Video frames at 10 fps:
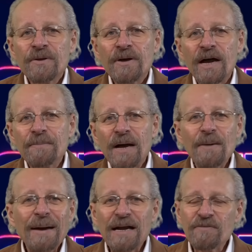
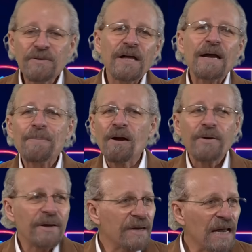I'm out of a
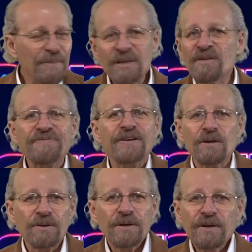library and I'm in the
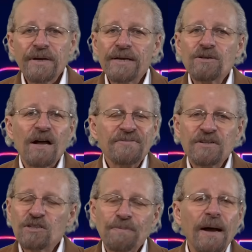field as
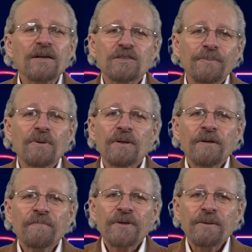often as possible.
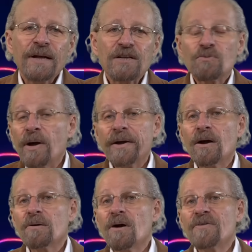And that's why
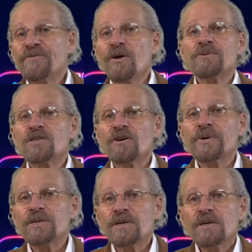our film
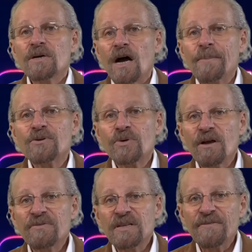series, On the
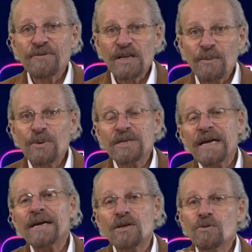Trail of the Nephilim, we
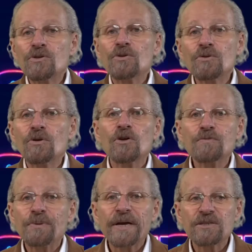take you to
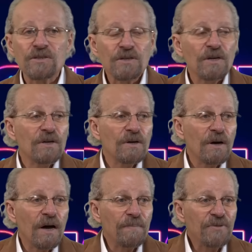those places.
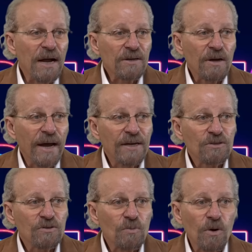Dr.
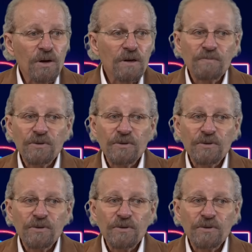Heiser's work